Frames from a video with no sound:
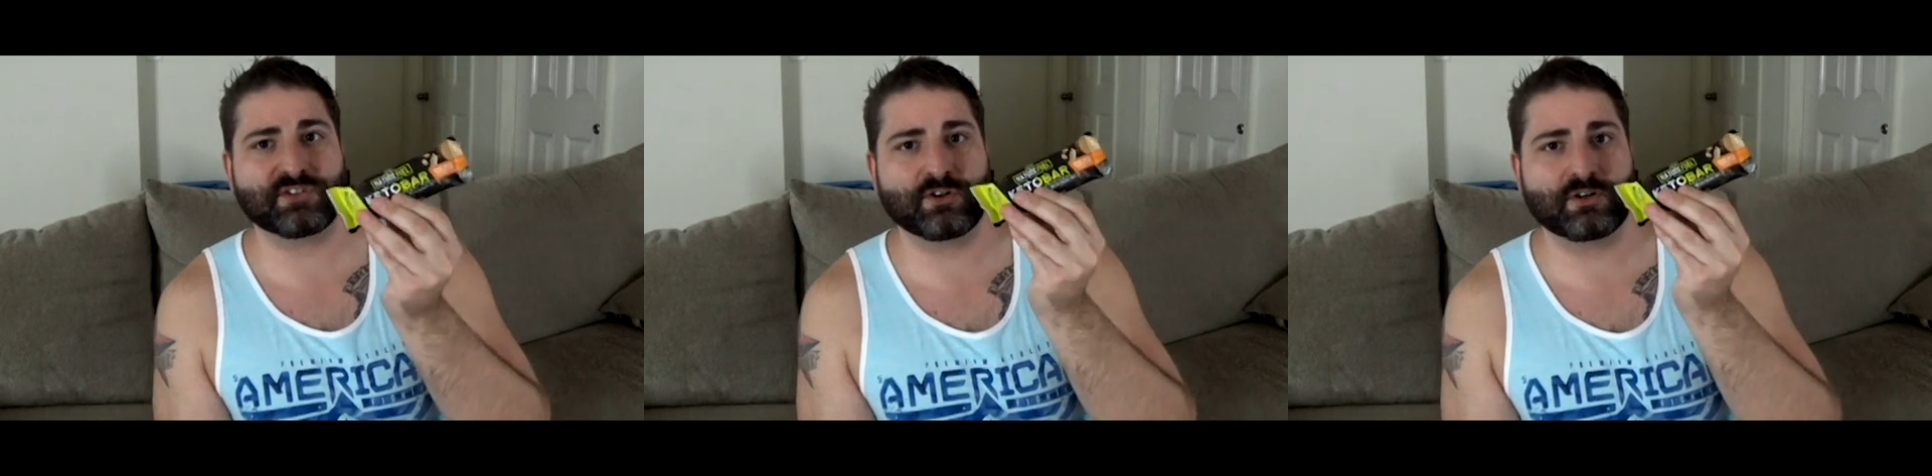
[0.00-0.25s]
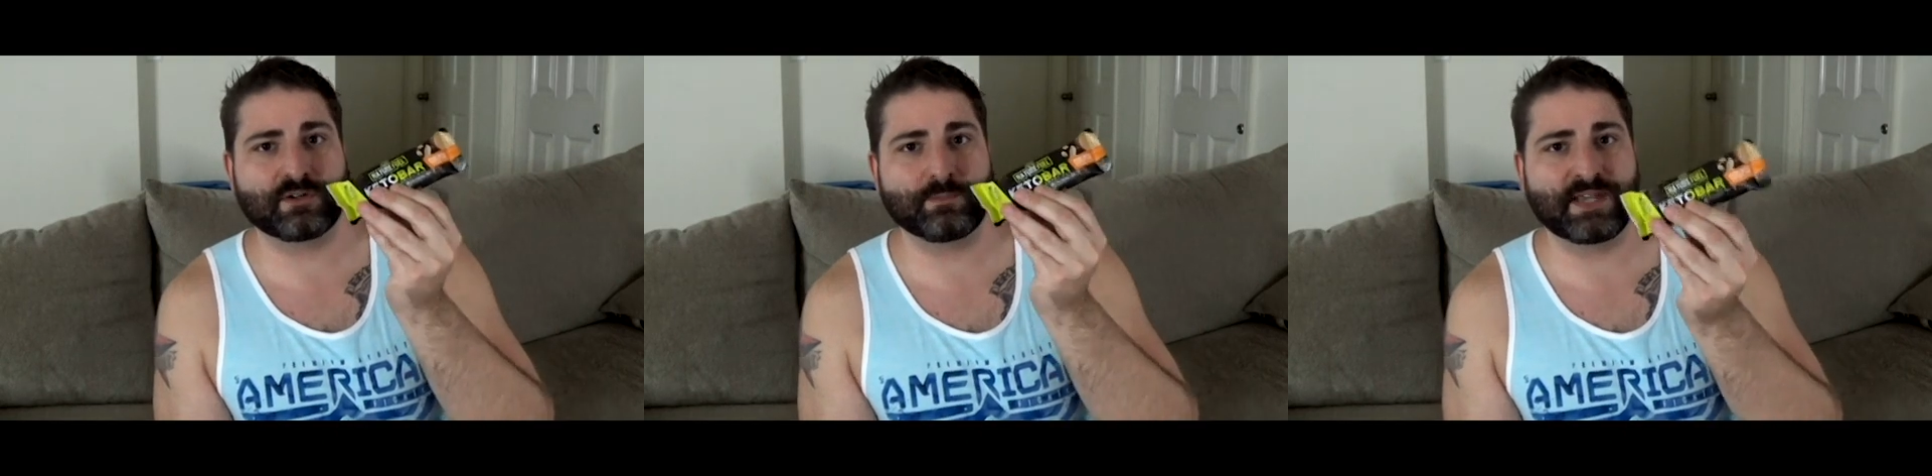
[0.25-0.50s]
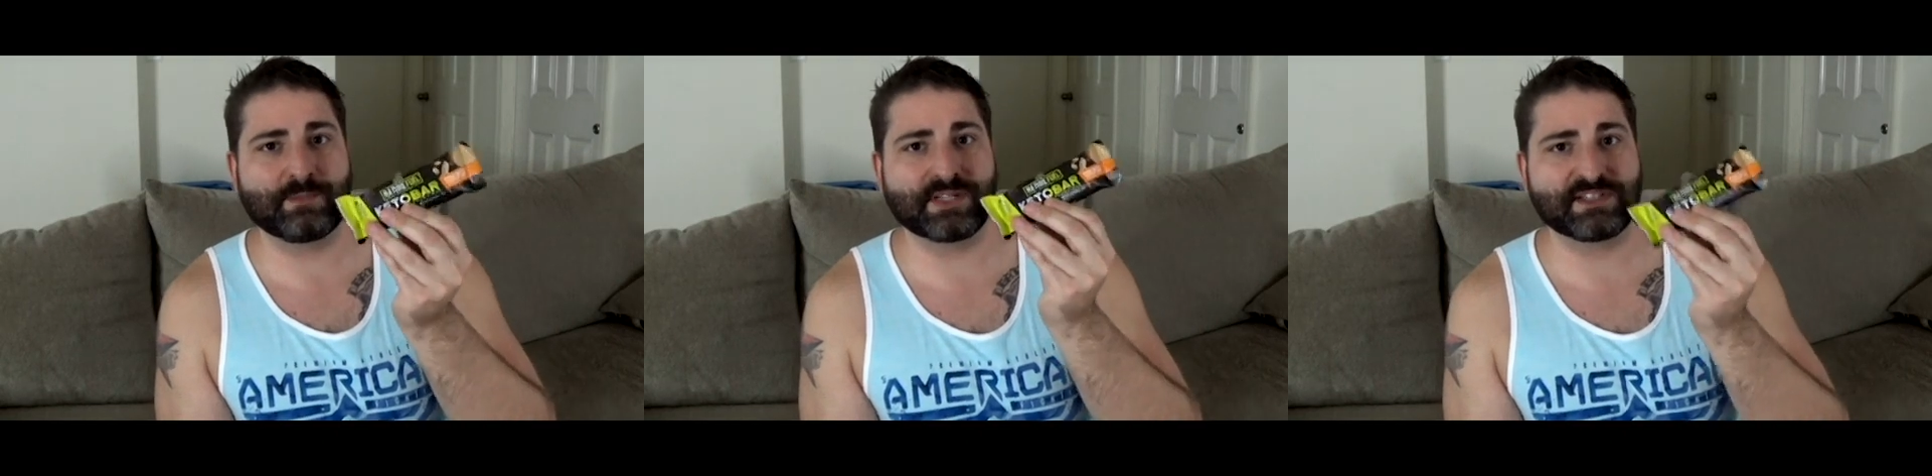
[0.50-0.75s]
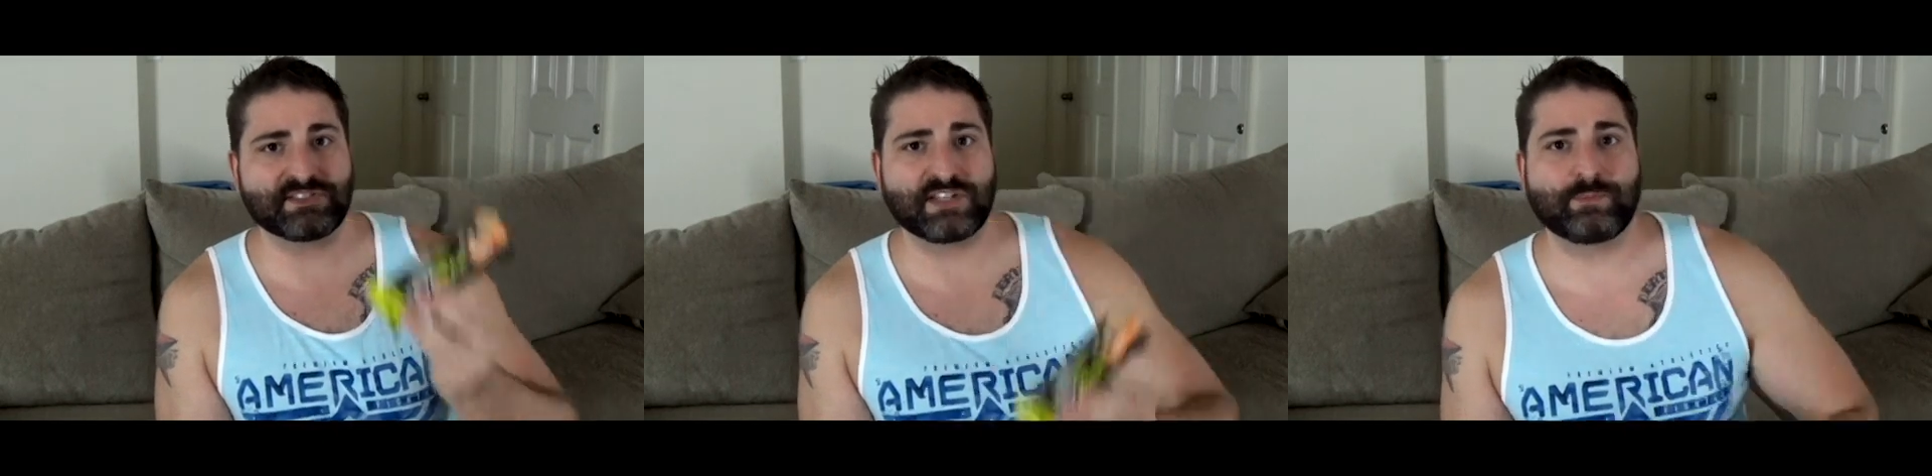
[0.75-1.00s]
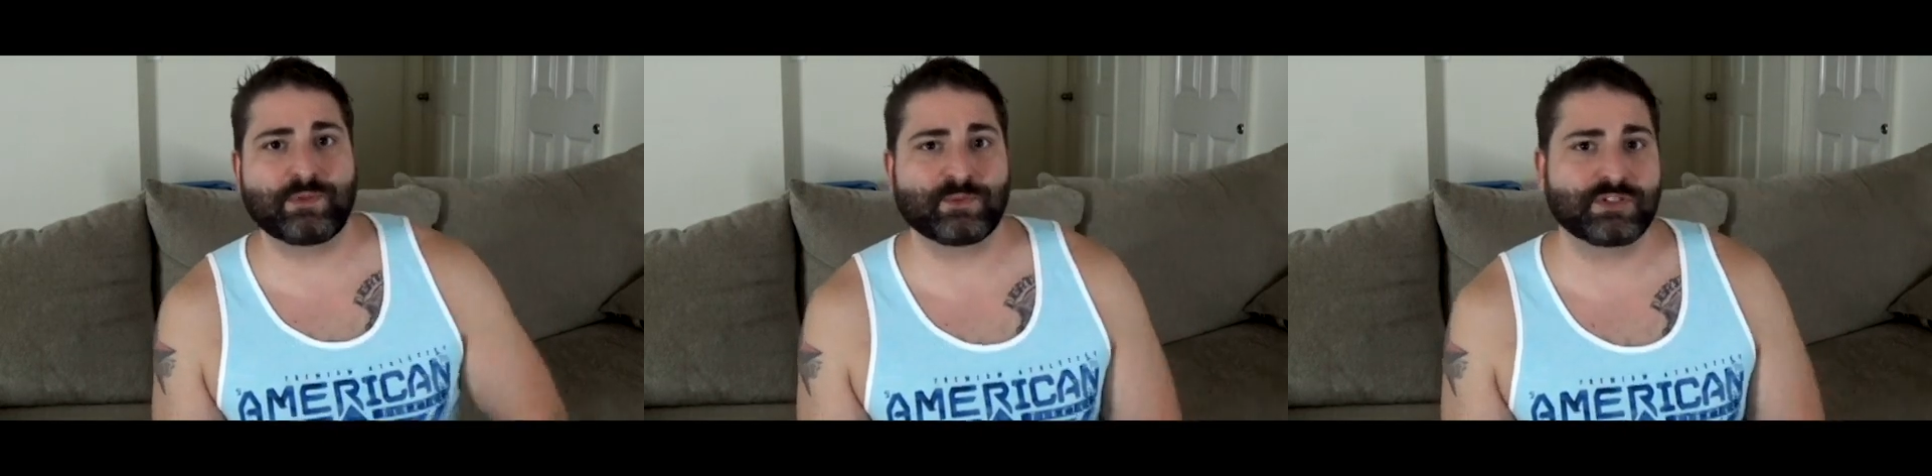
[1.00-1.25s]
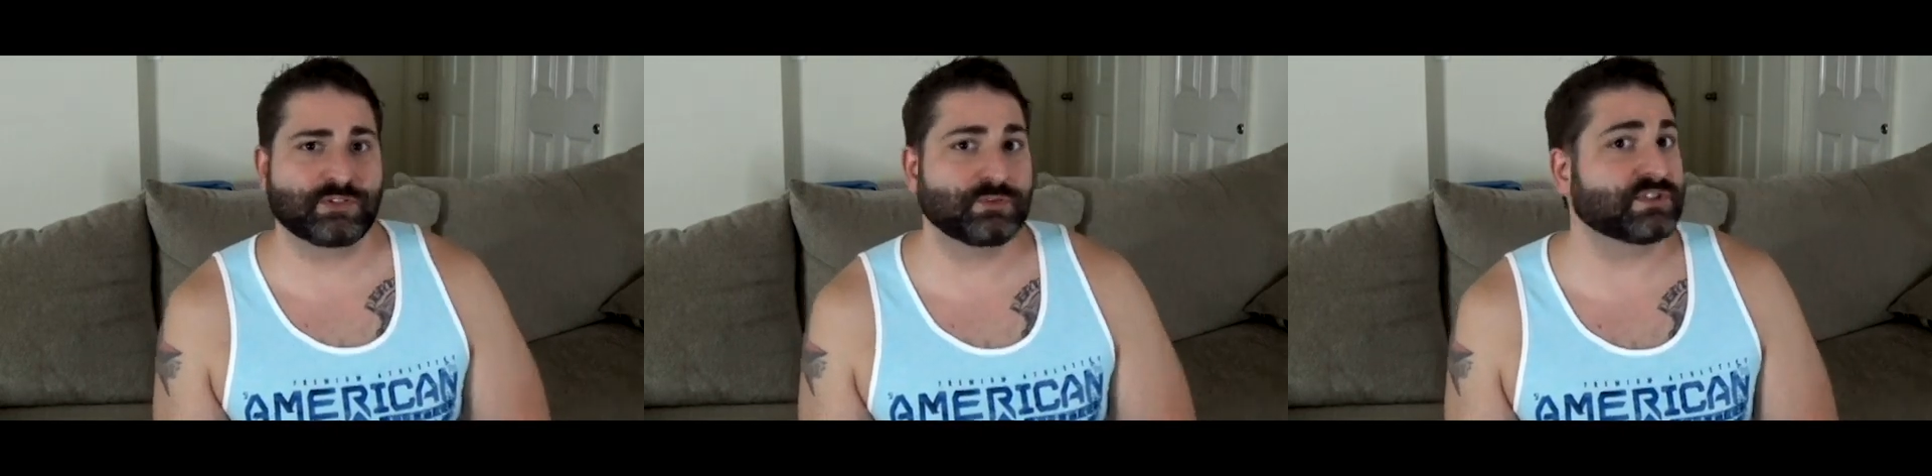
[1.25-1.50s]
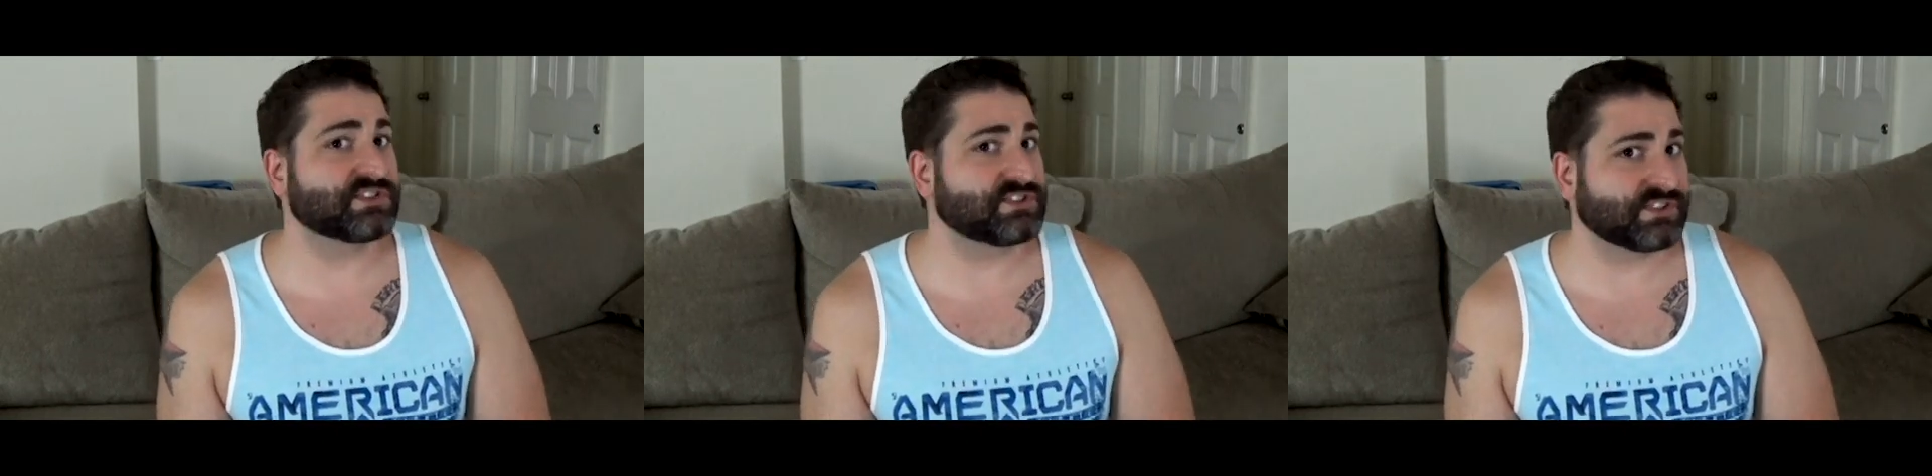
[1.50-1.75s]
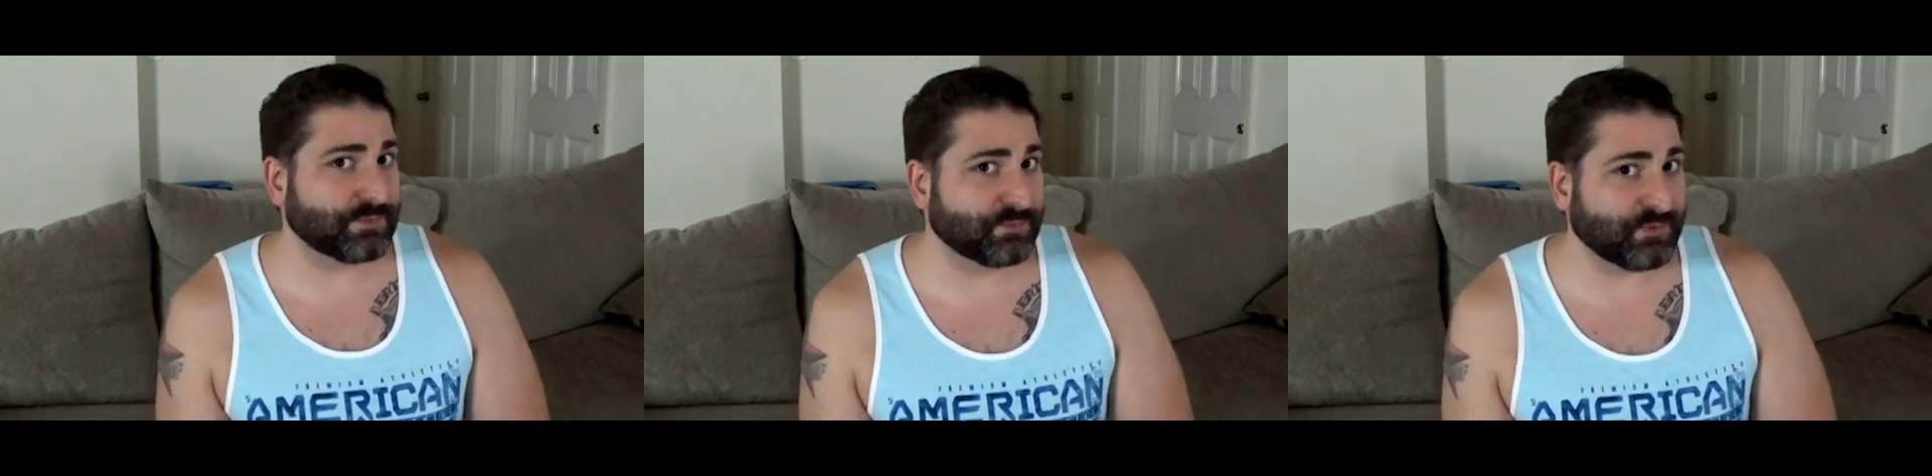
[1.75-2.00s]
are made by the same people that do the
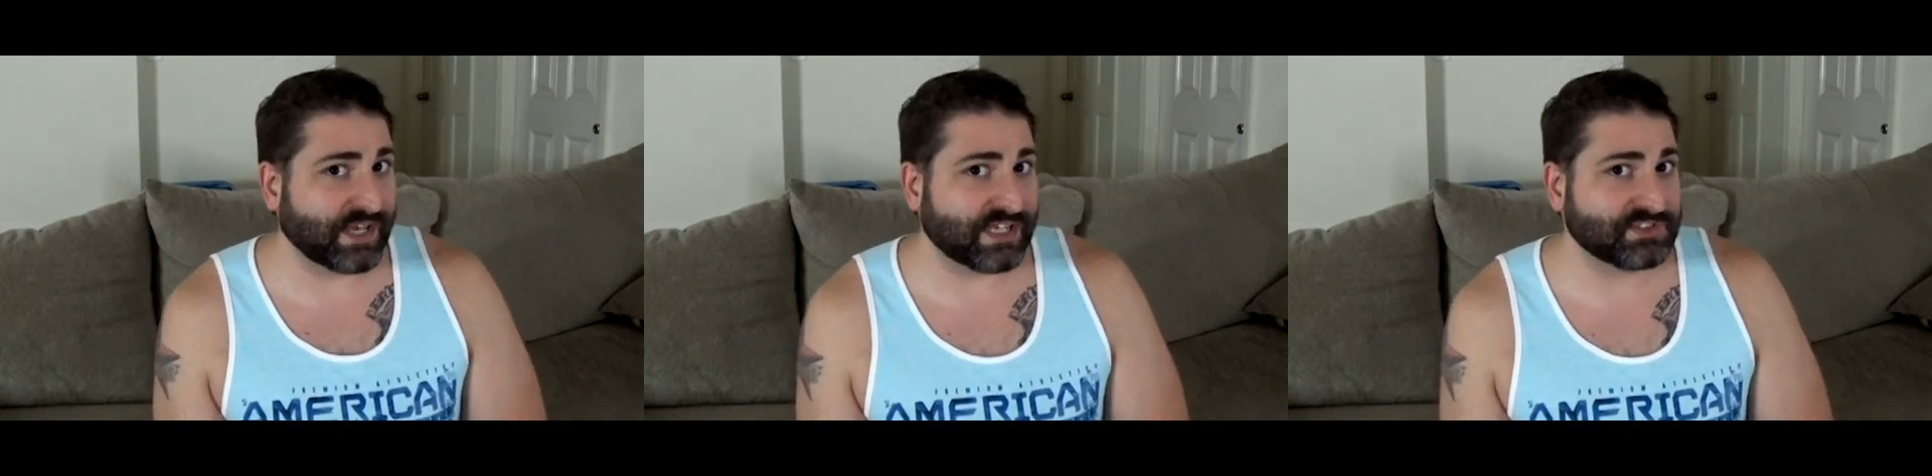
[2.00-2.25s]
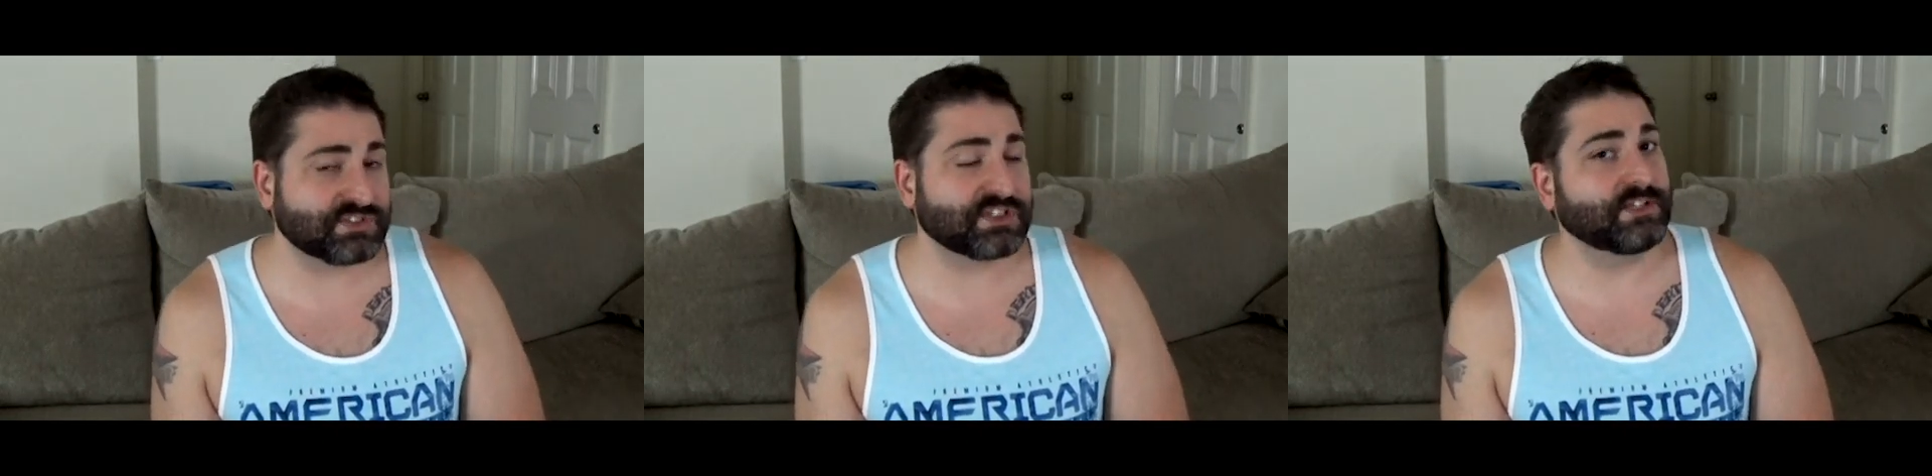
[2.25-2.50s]
Slim Fast